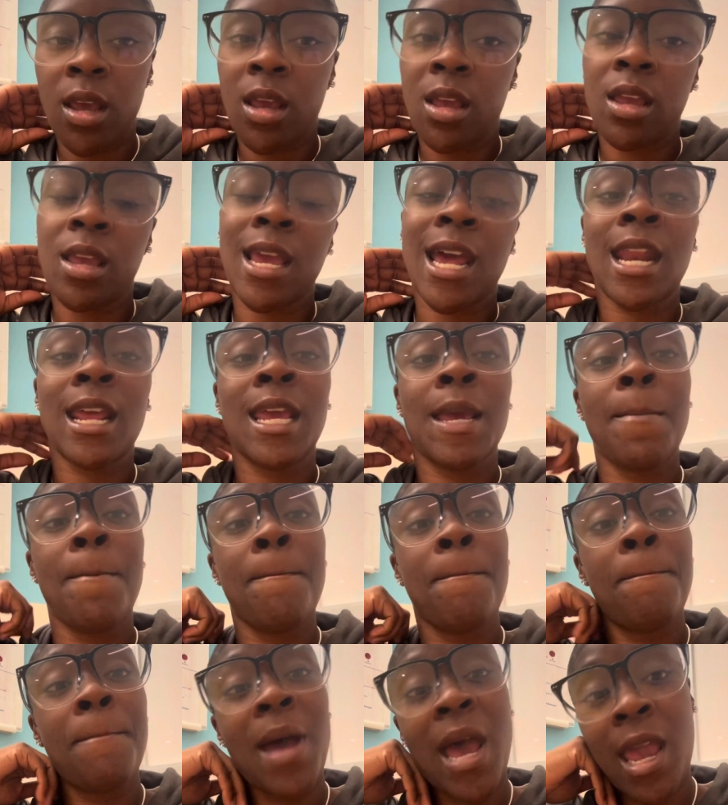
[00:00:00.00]
He got to get
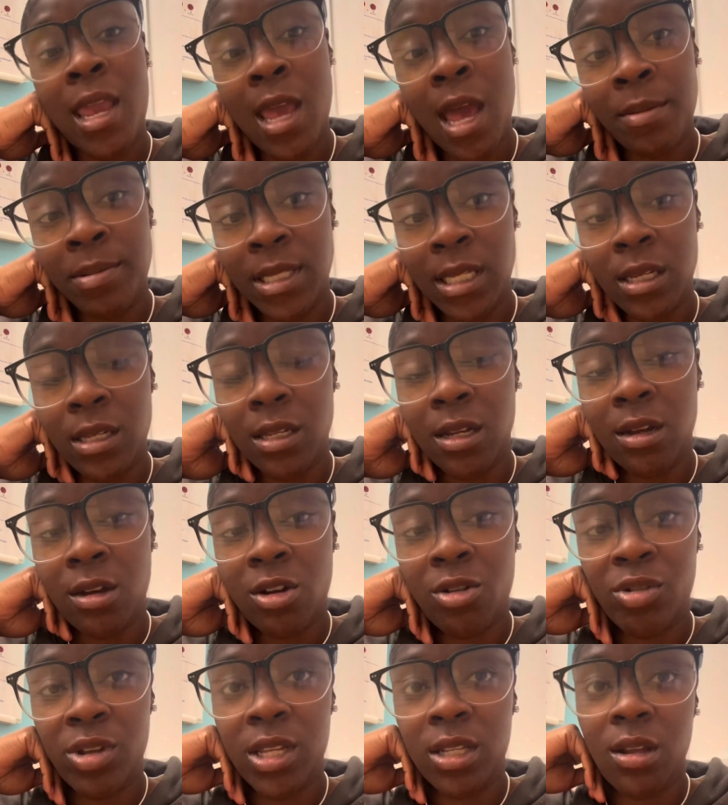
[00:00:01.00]
biopsies done
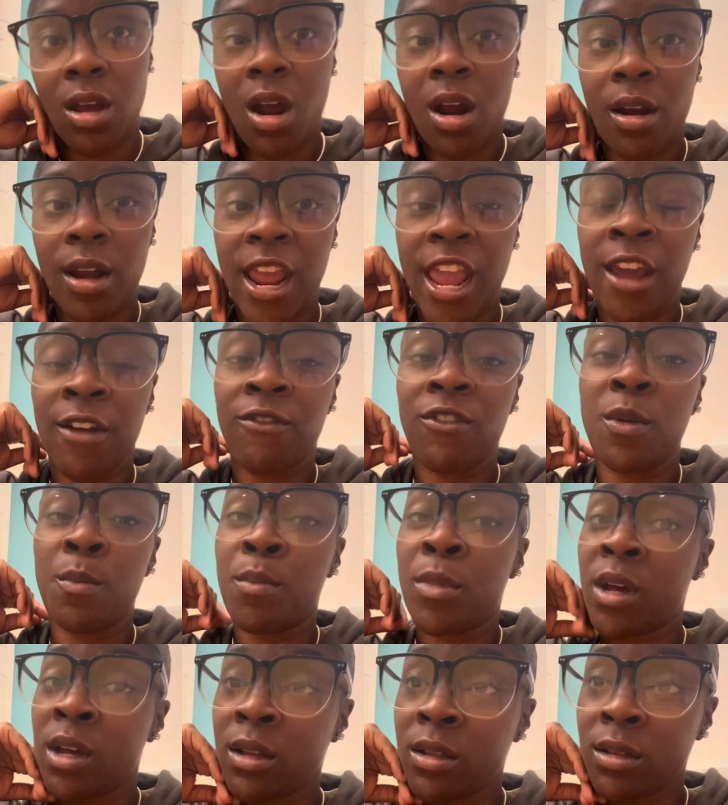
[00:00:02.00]
on his heart every
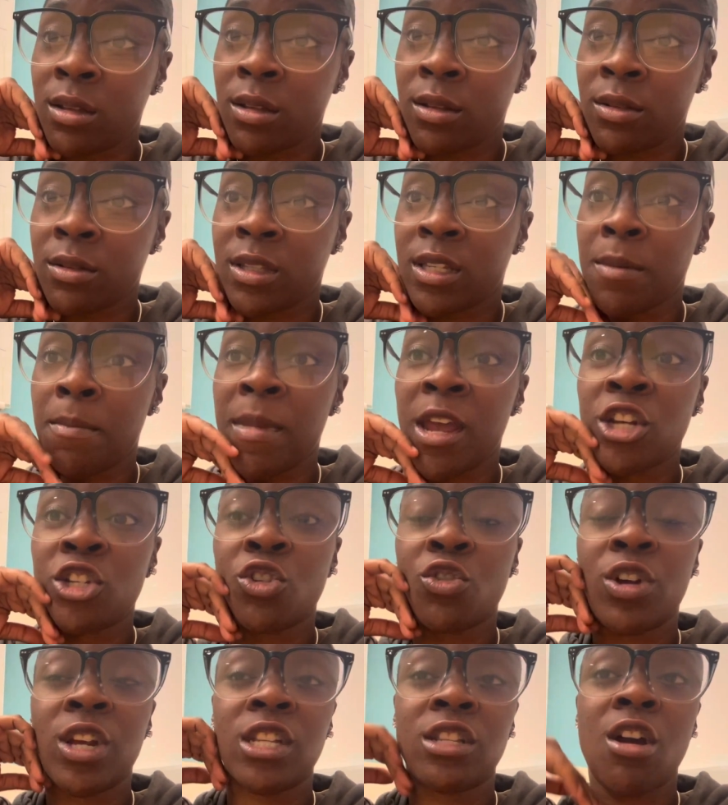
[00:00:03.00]
month to make
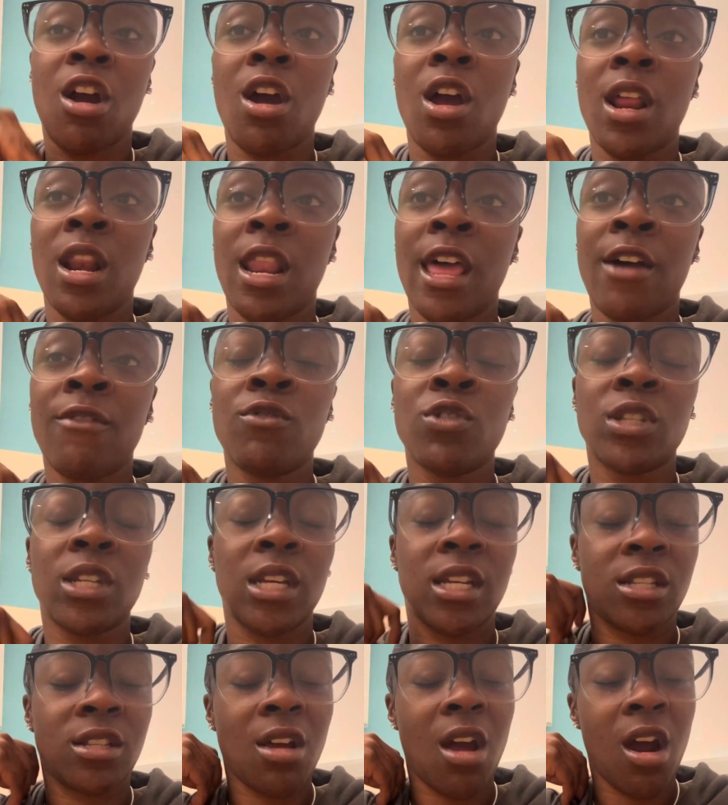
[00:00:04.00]
sure his levels in
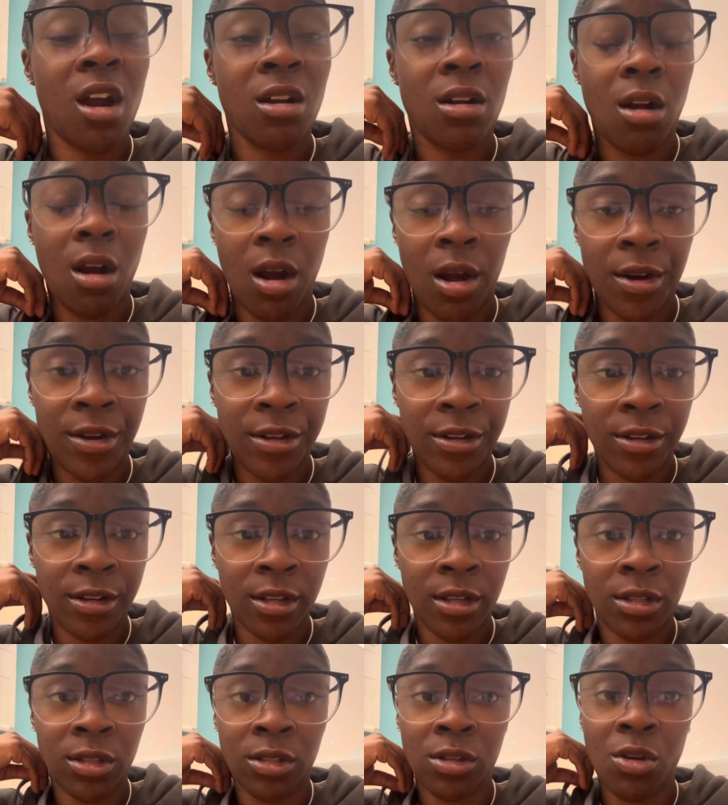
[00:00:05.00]
his heart are
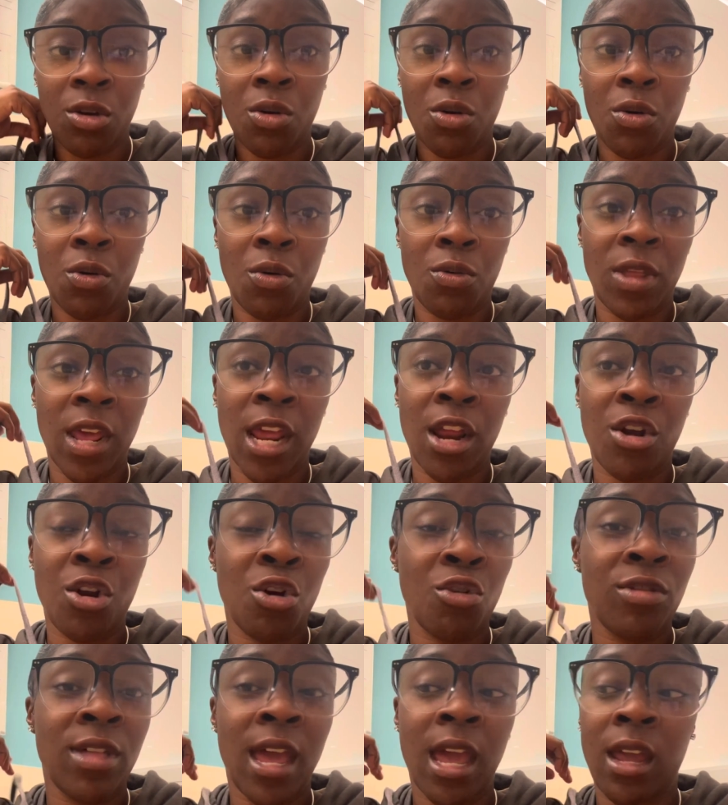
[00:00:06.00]
good, so they
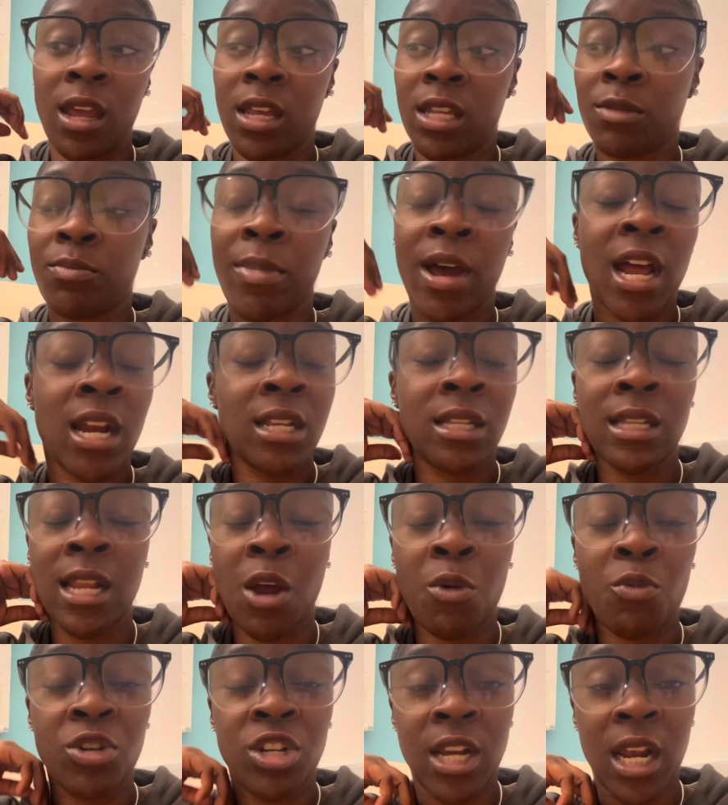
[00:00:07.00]
know that his body's
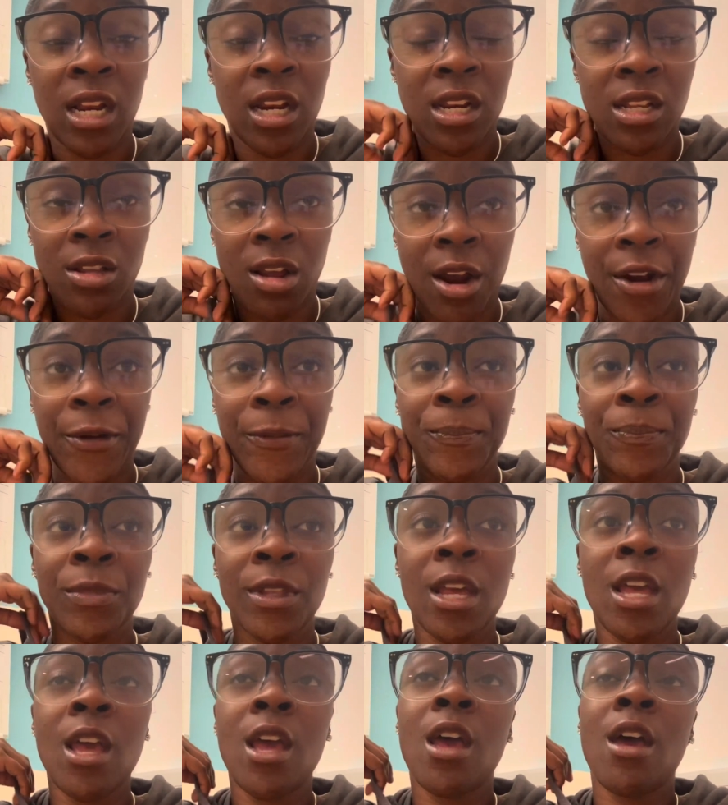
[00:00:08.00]
not rejecting his heart.
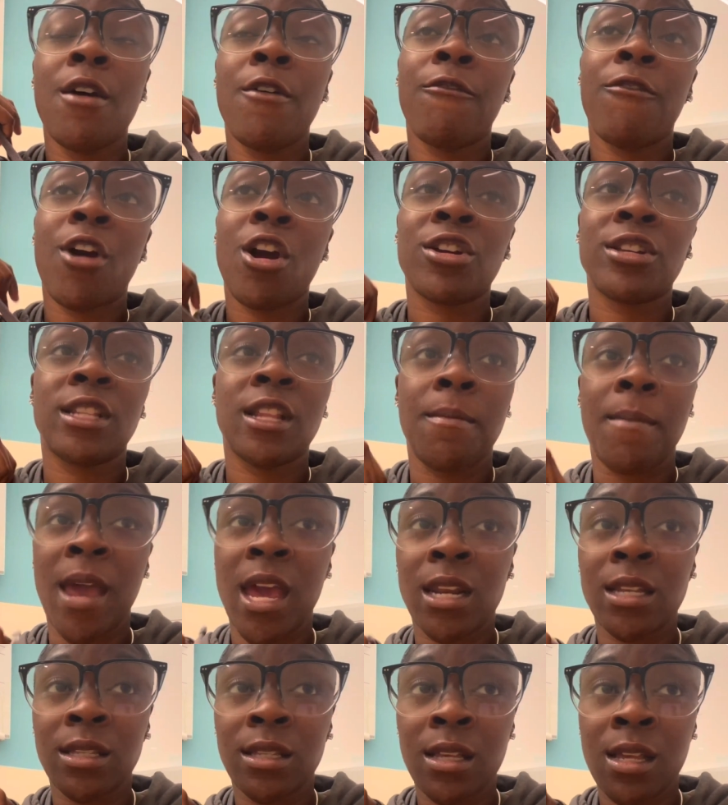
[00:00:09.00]
As far as the
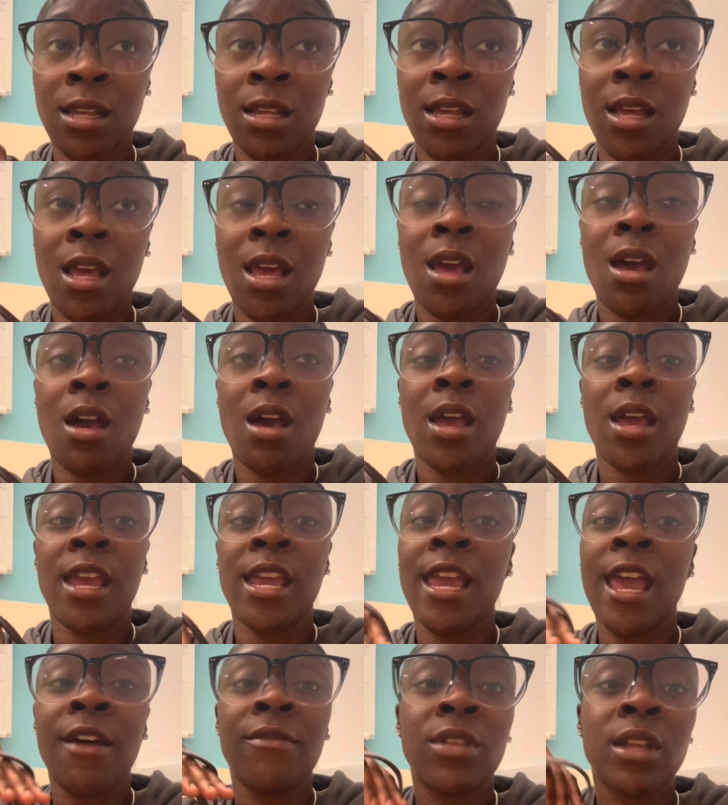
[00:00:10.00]
medicine, he
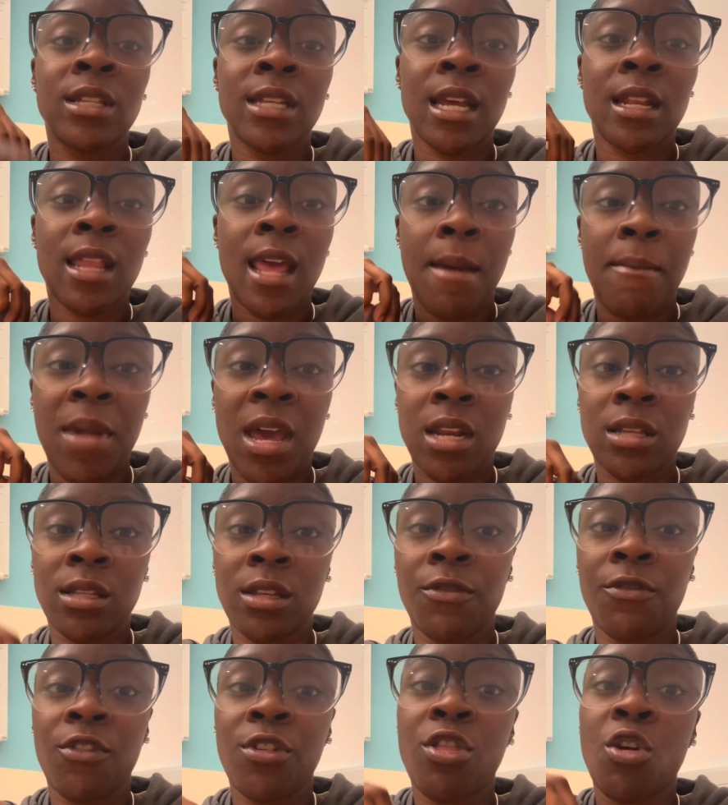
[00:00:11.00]
have to take that
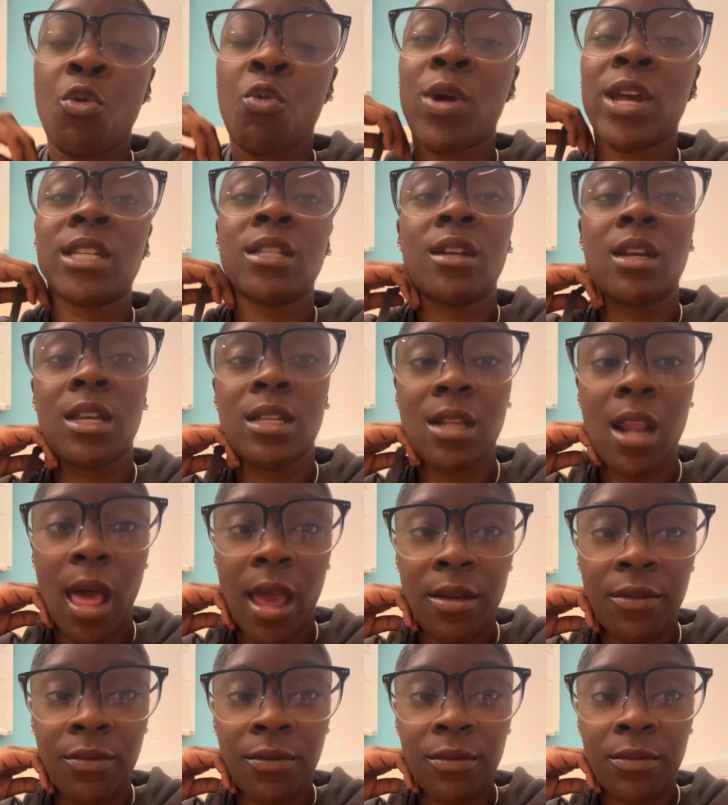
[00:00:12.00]
medicine for the rest of his
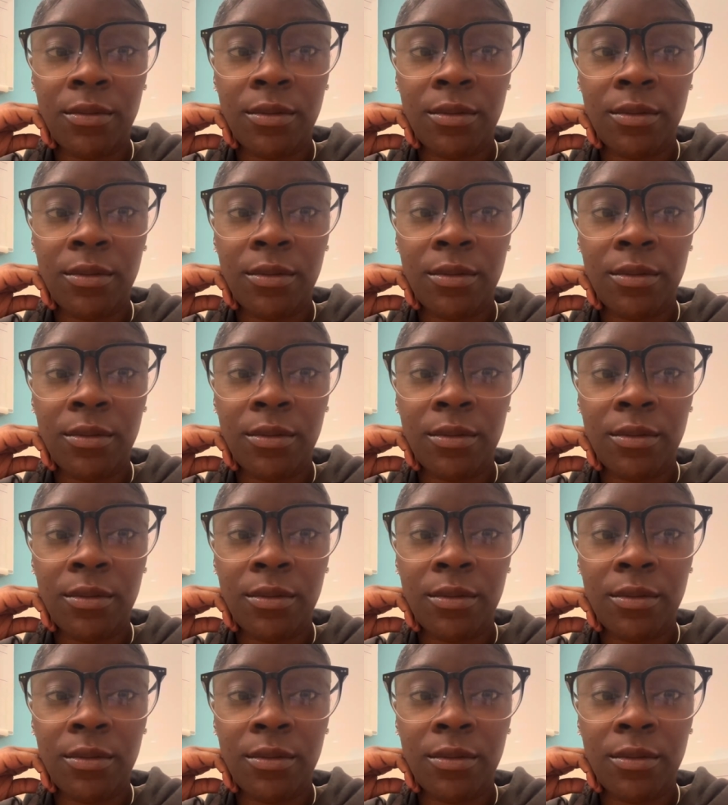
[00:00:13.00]
life.